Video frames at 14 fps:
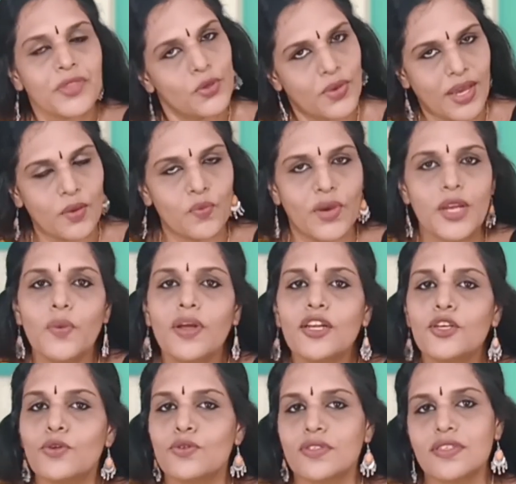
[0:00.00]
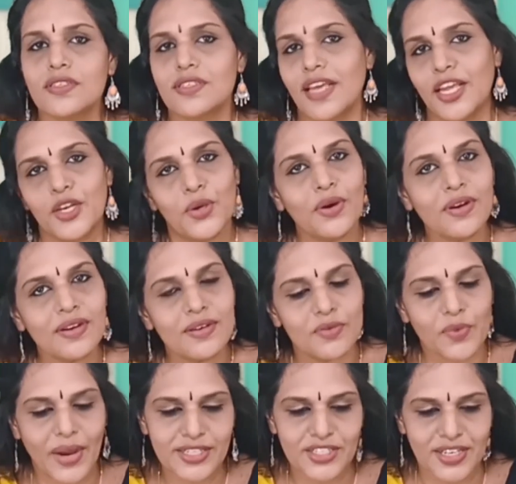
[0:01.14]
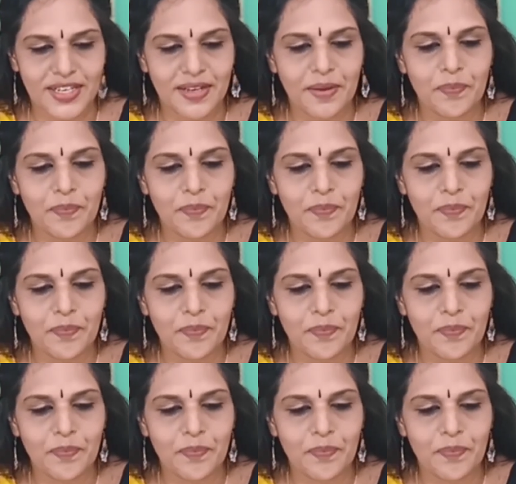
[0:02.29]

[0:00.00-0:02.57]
You can very well use this in your writing.